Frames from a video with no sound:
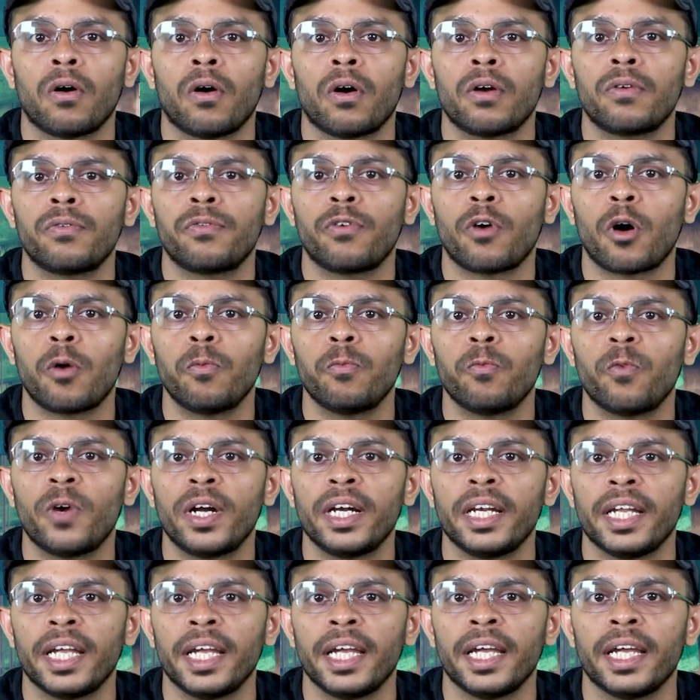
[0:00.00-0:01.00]
or Form
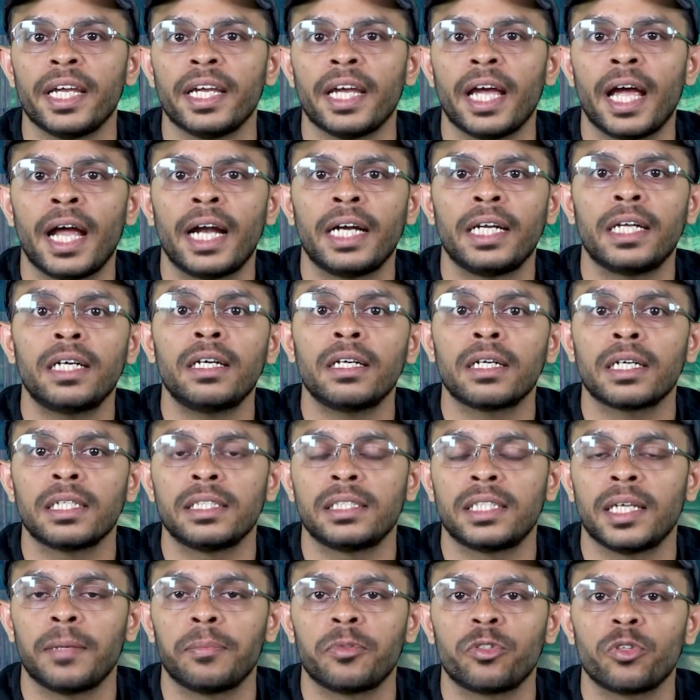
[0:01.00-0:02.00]
1A and a
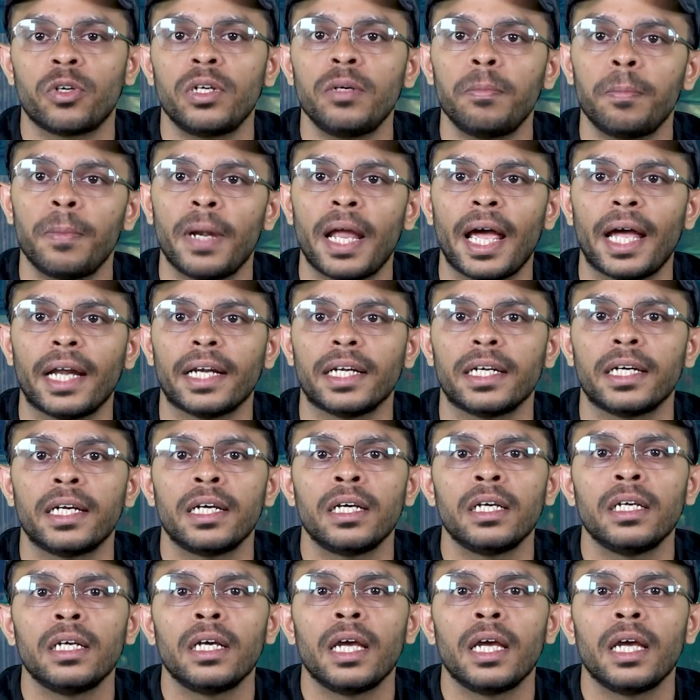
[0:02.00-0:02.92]
conceptual plan.